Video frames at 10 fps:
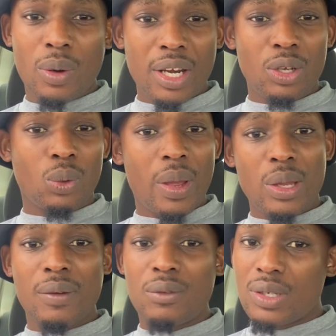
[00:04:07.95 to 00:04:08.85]
what are you doing
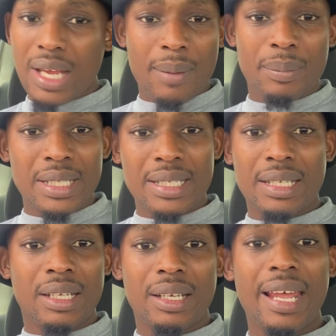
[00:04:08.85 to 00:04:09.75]
and you have to say i'm busy
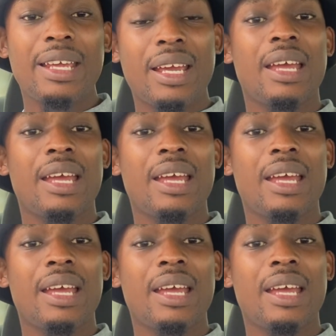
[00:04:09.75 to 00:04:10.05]
like